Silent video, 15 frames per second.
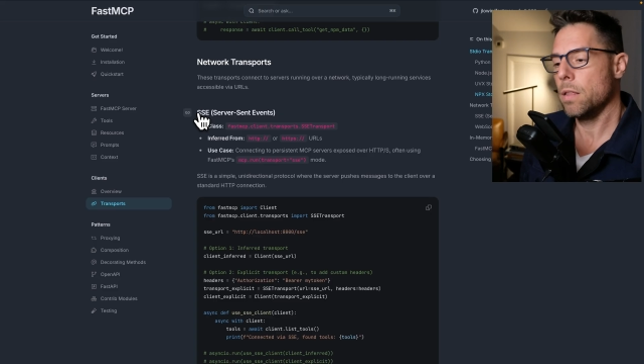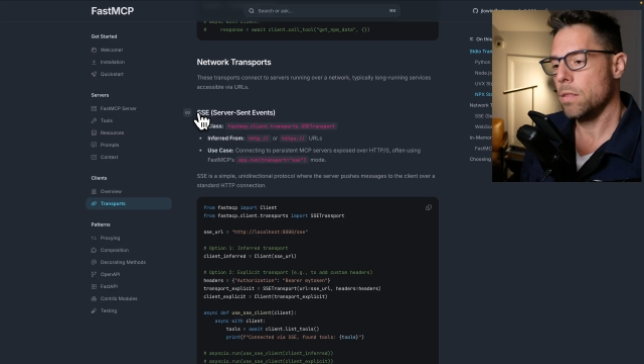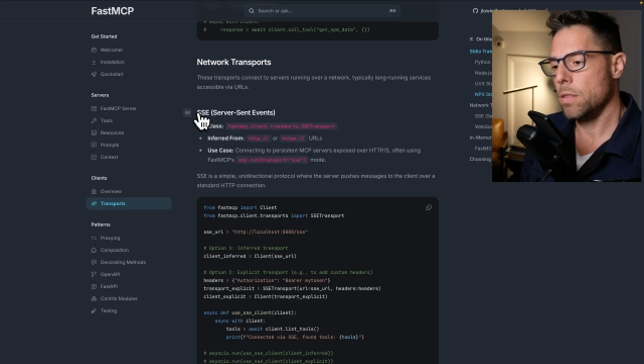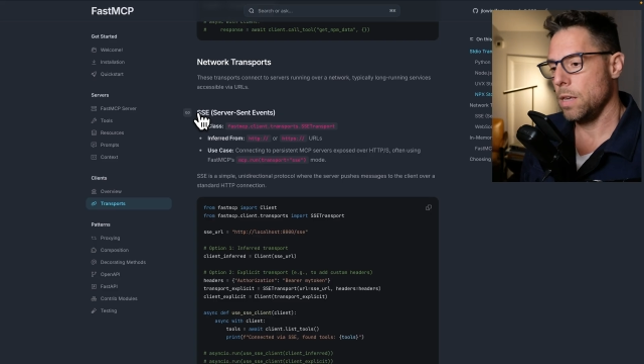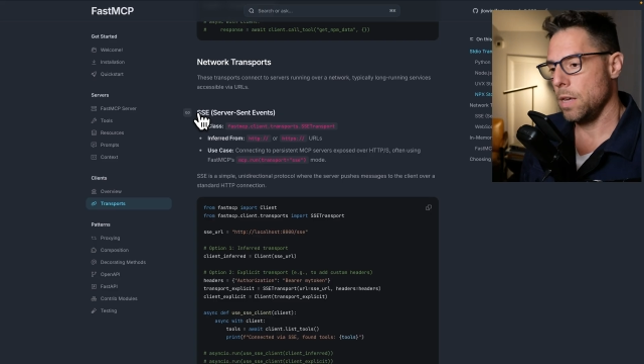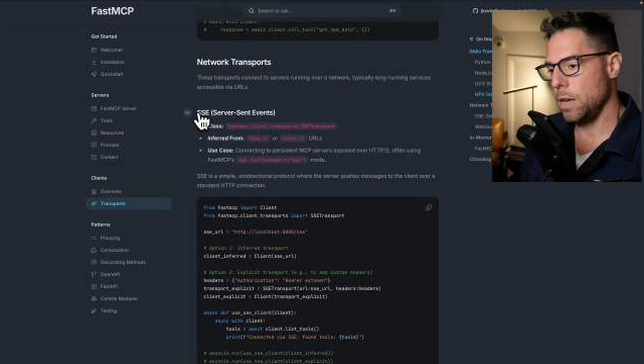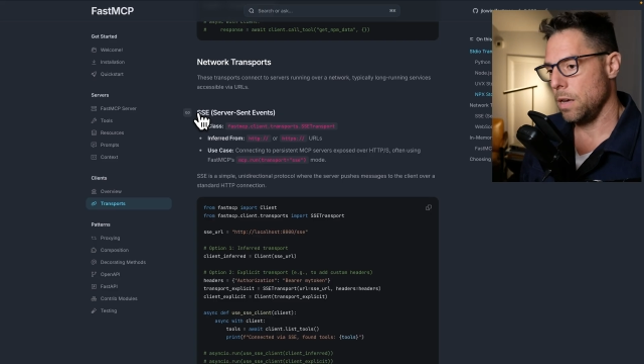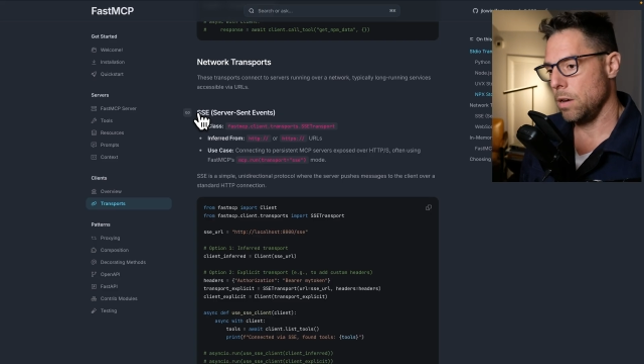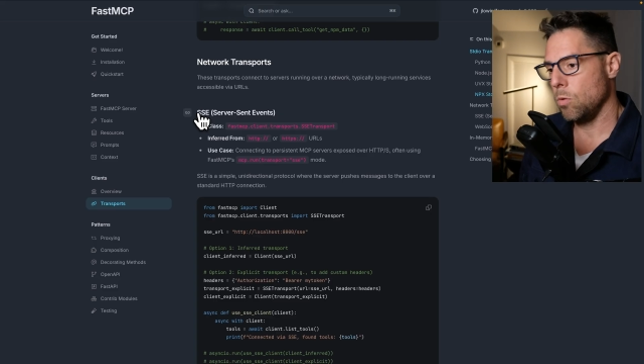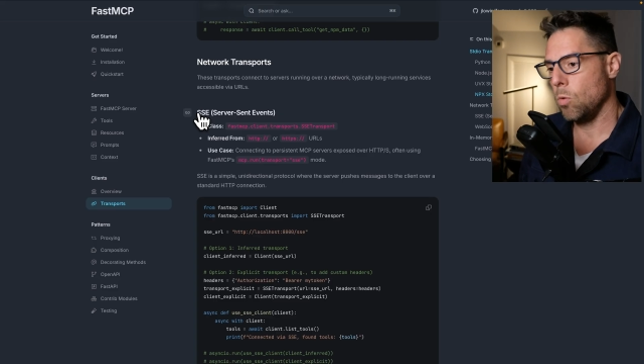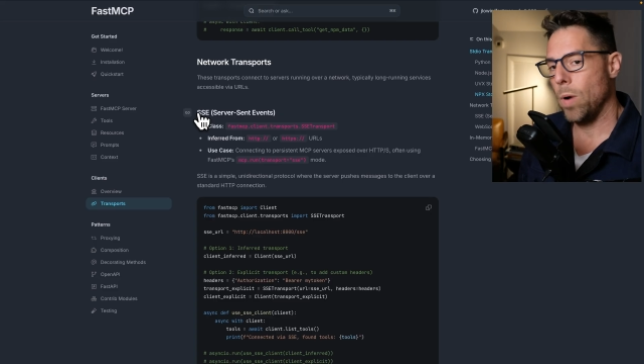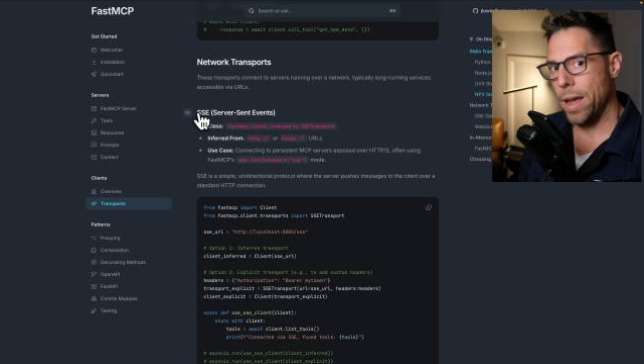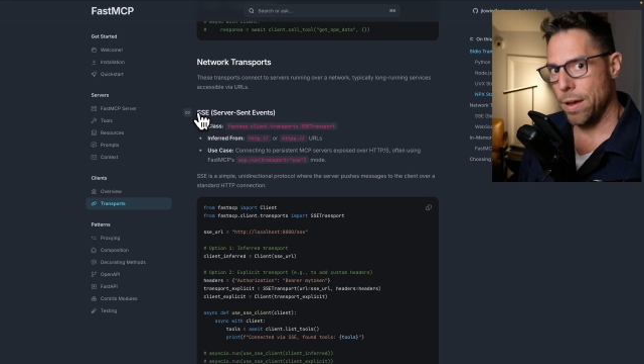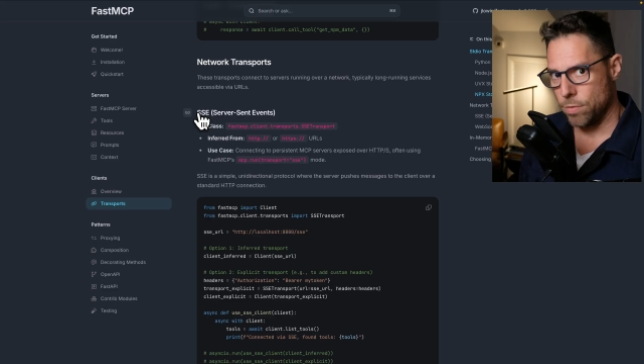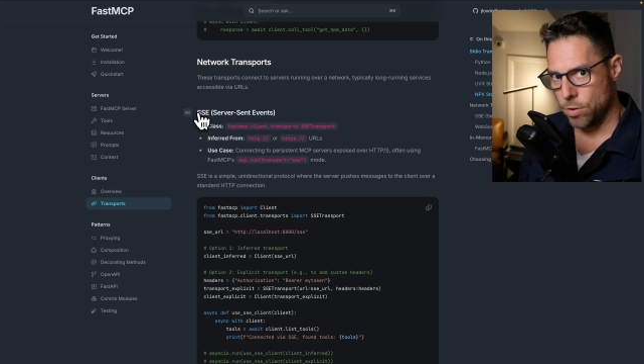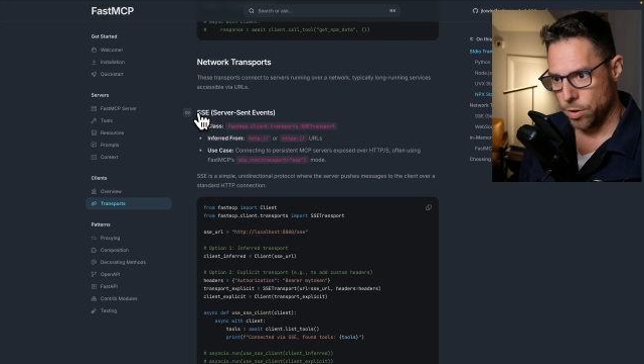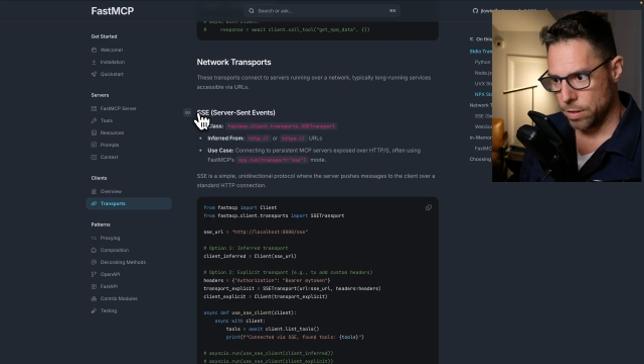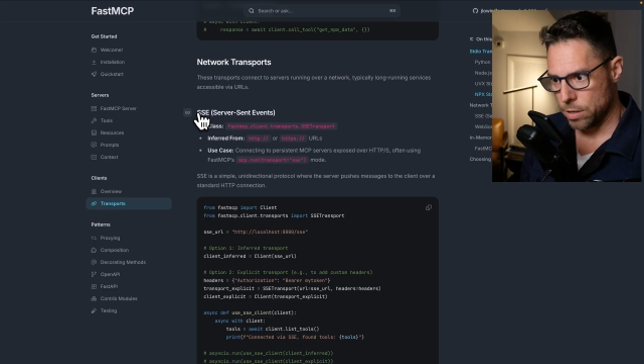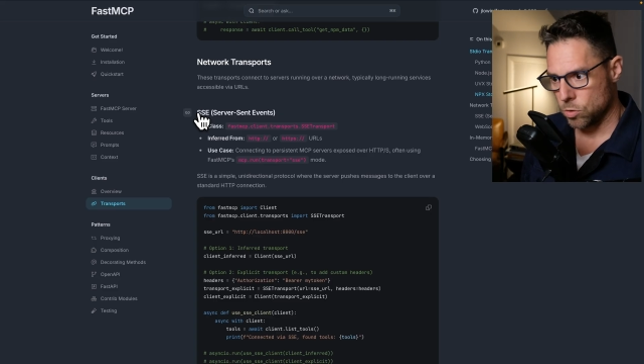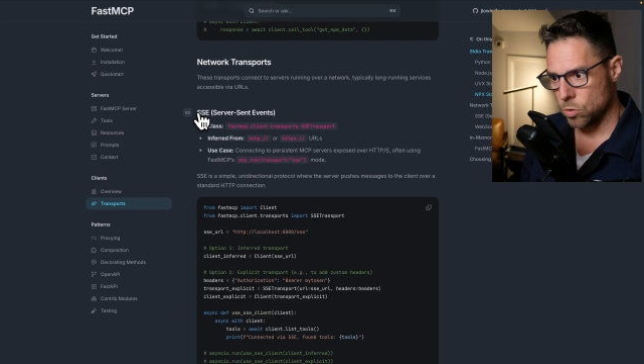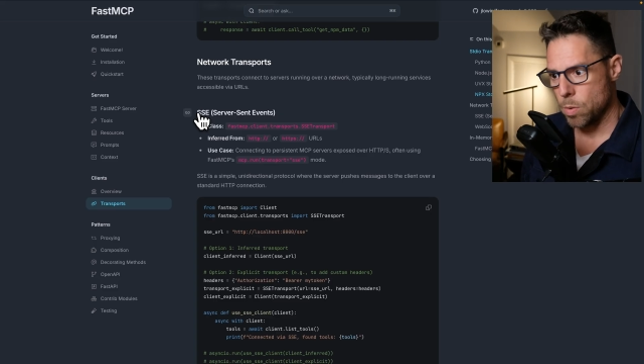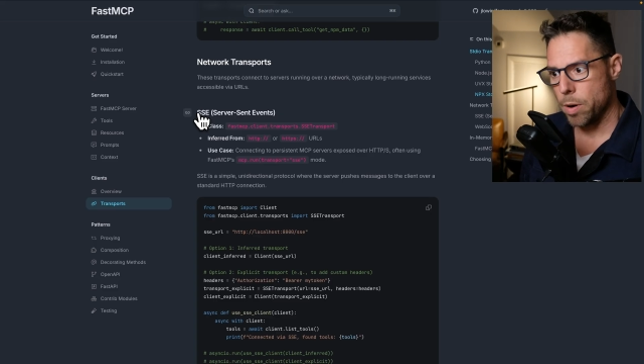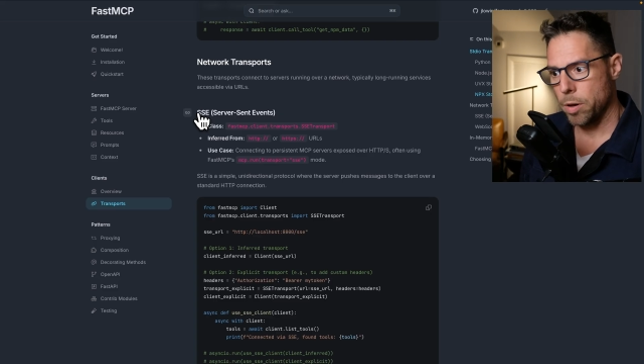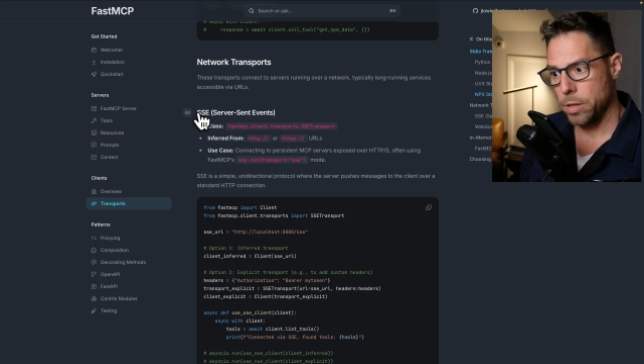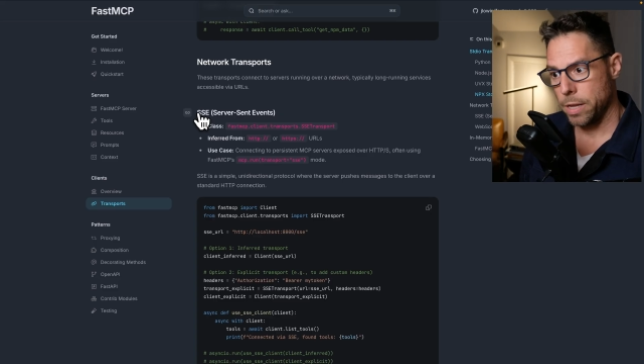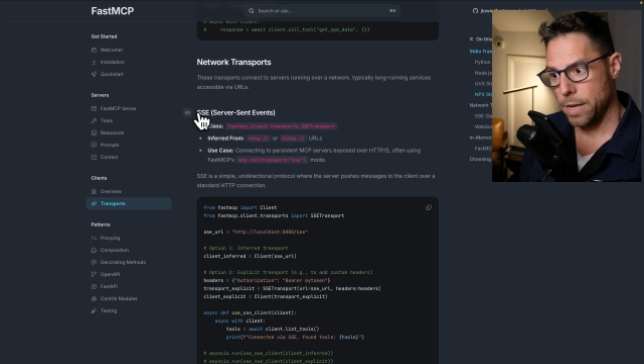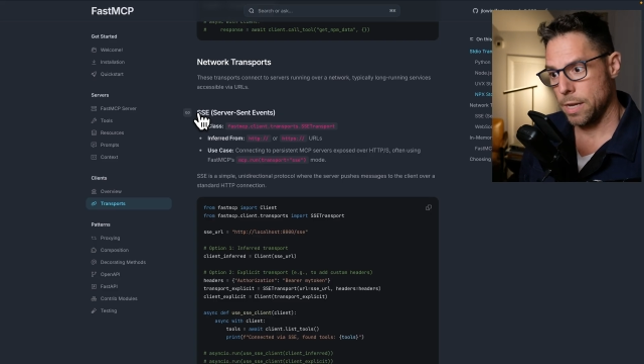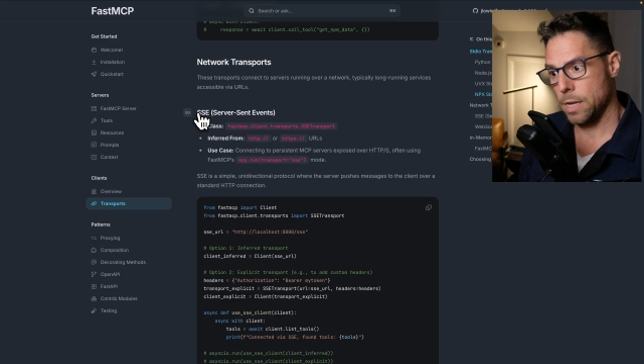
the way of doing this remotely